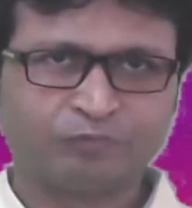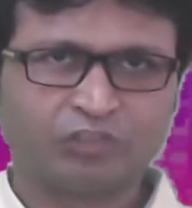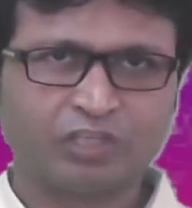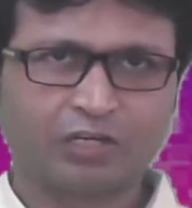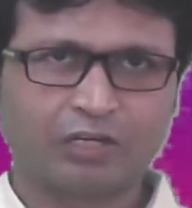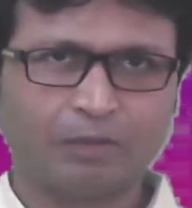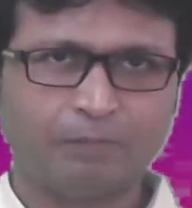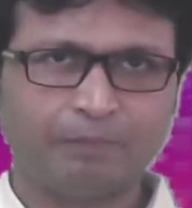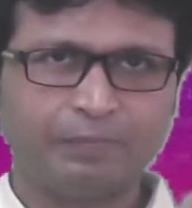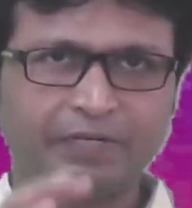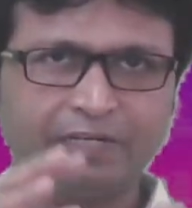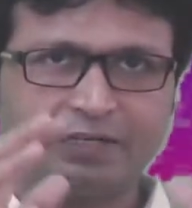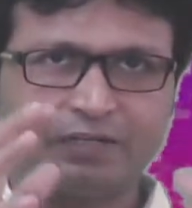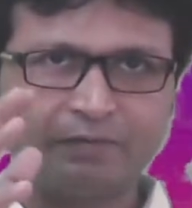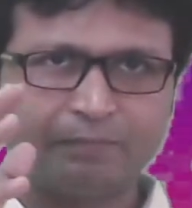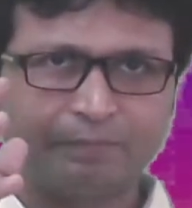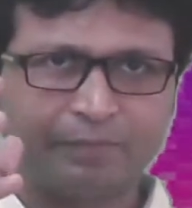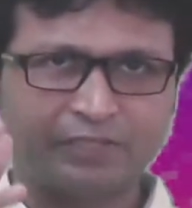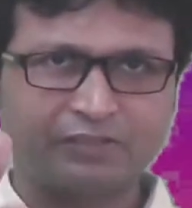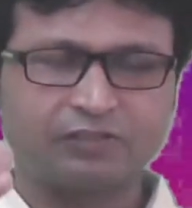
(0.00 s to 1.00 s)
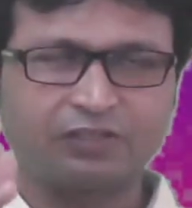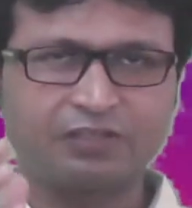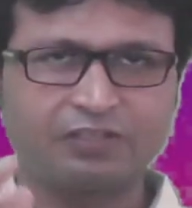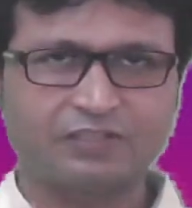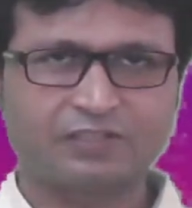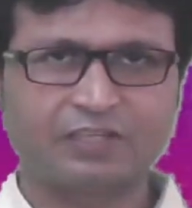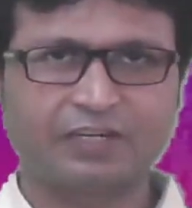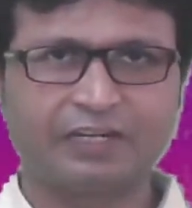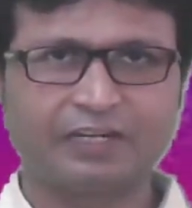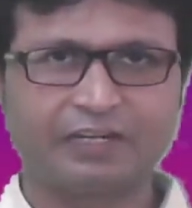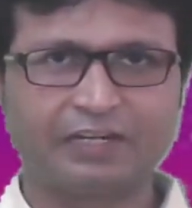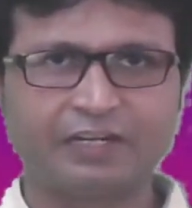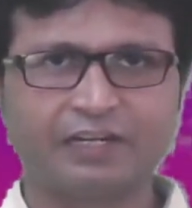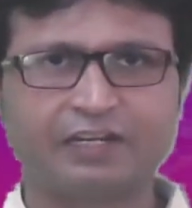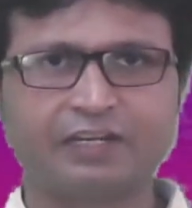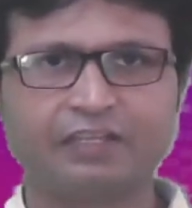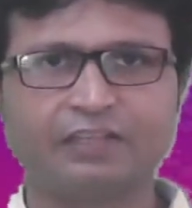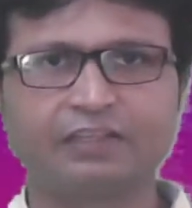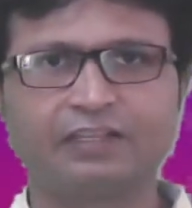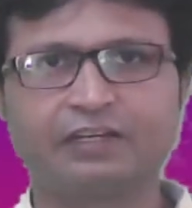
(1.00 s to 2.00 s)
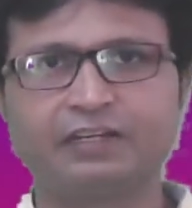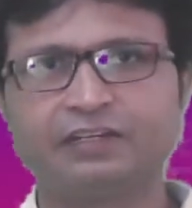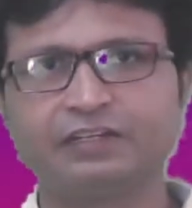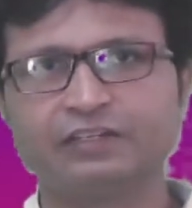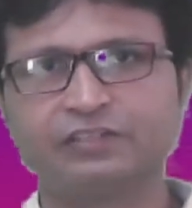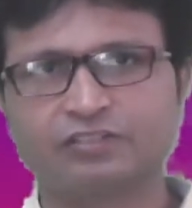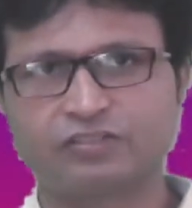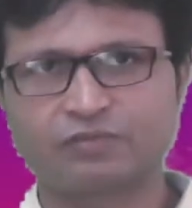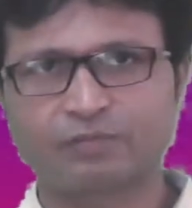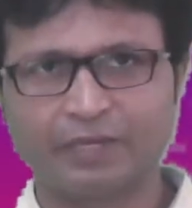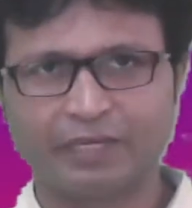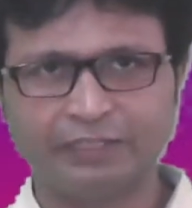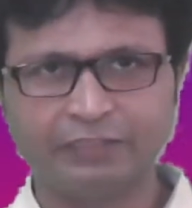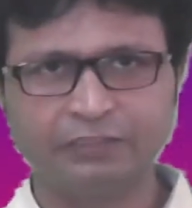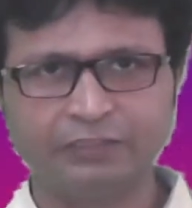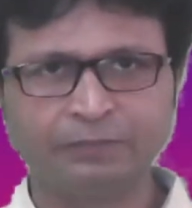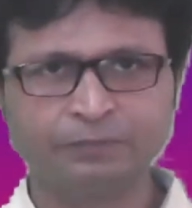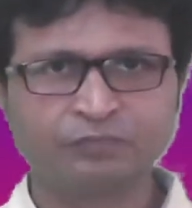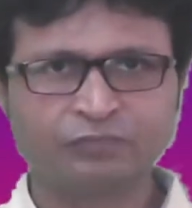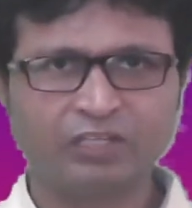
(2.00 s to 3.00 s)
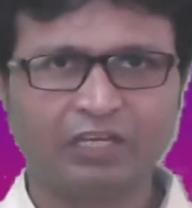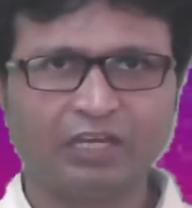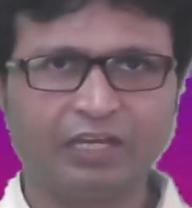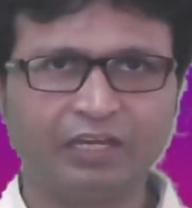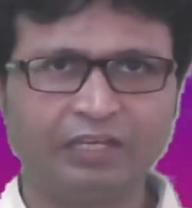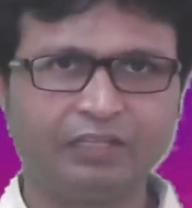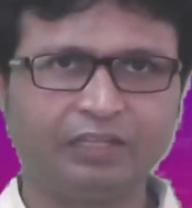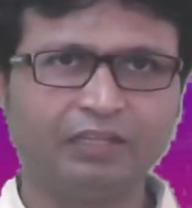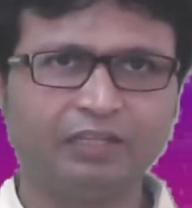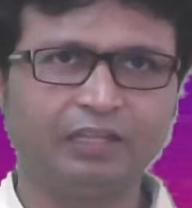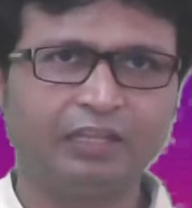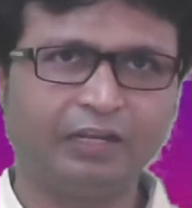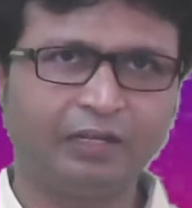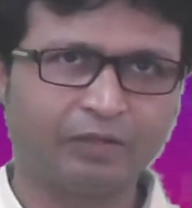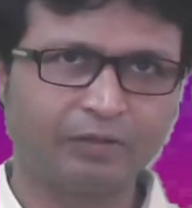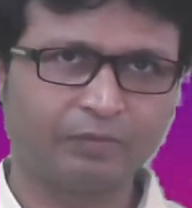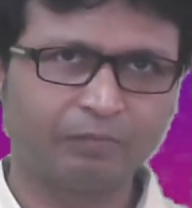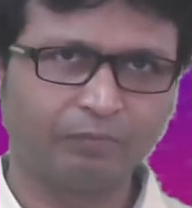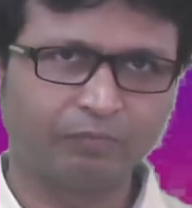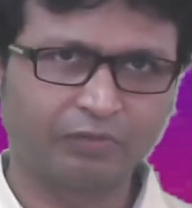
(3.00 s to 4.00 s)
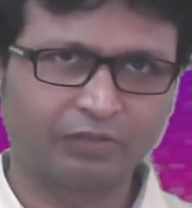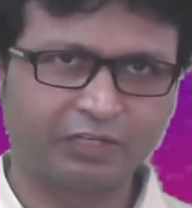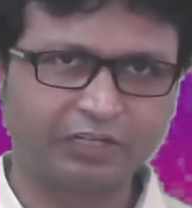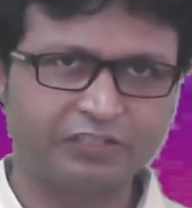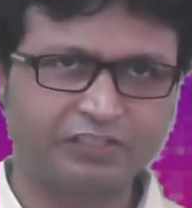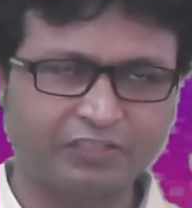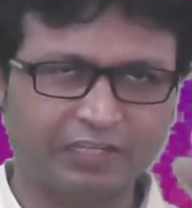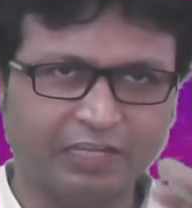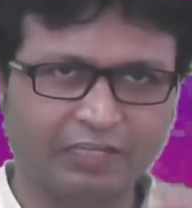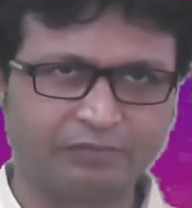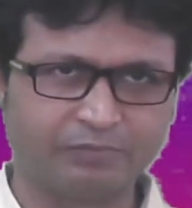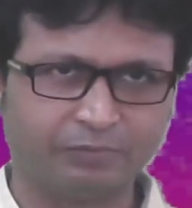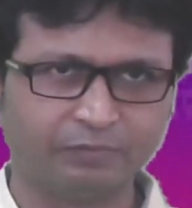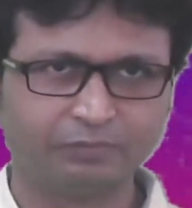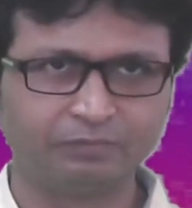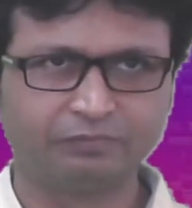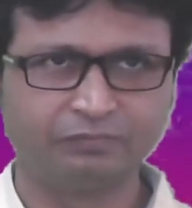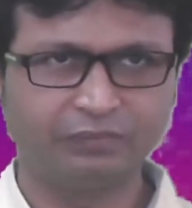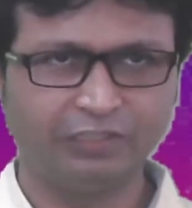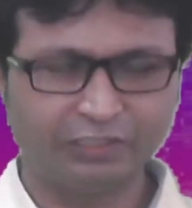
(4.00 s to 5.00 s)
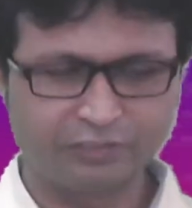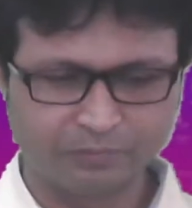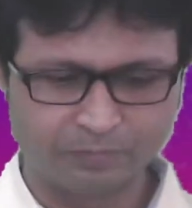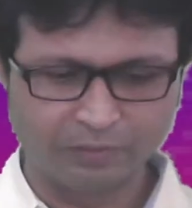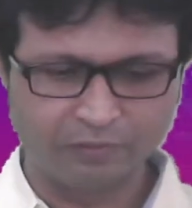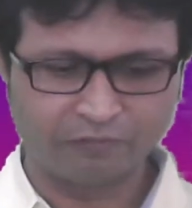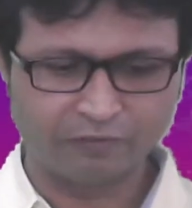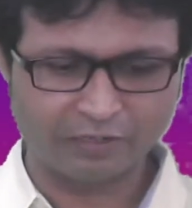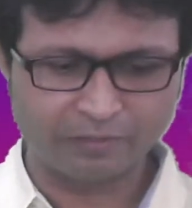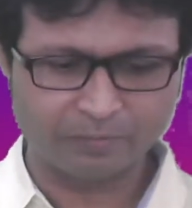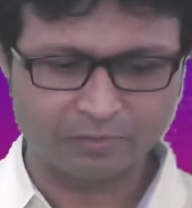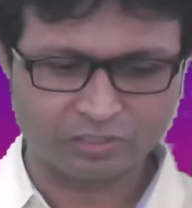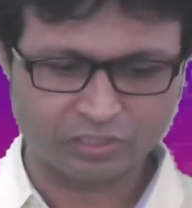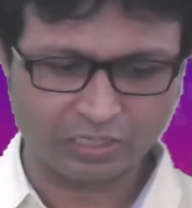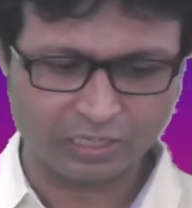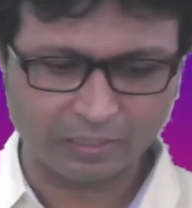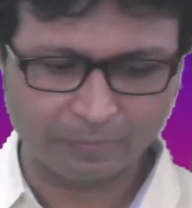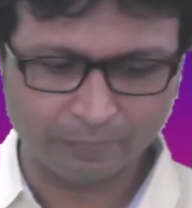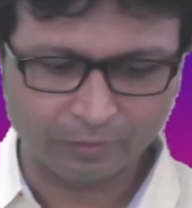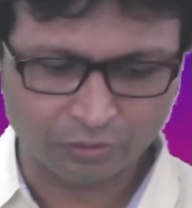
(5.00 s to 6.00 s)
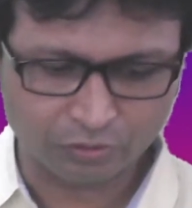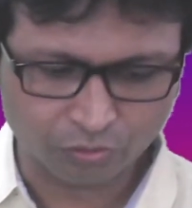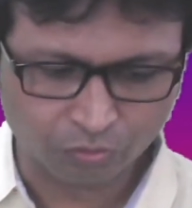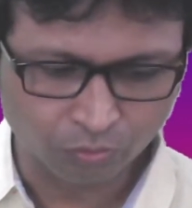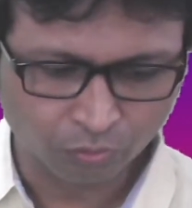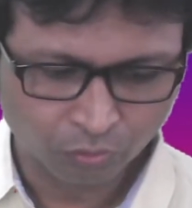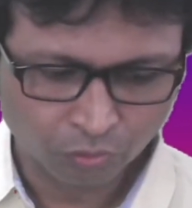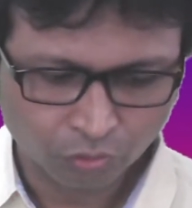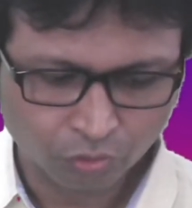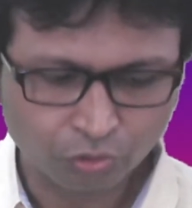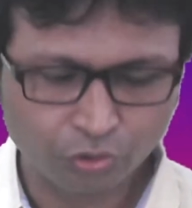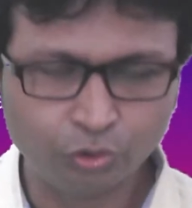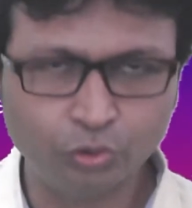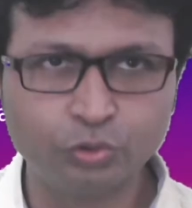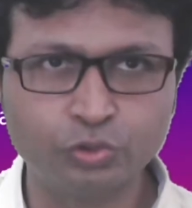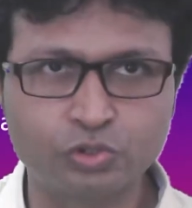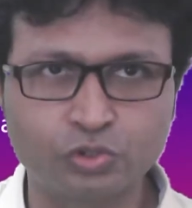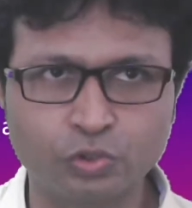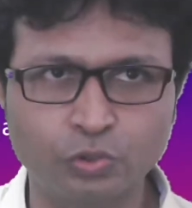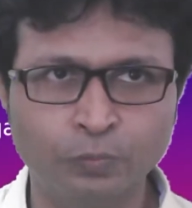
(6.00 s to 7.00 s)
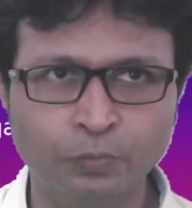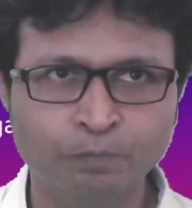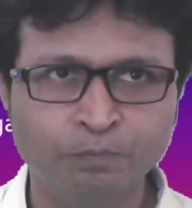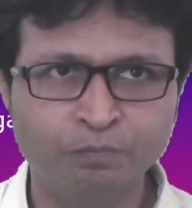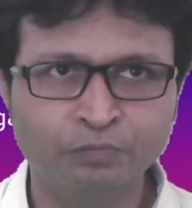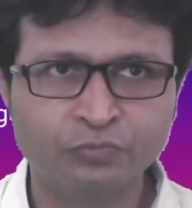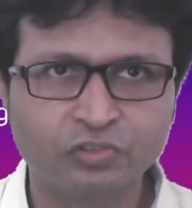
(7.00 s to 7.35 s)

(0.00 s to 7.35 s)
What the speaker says: A complete picture is created in the reader's mind, and that kids has been very much able to do so.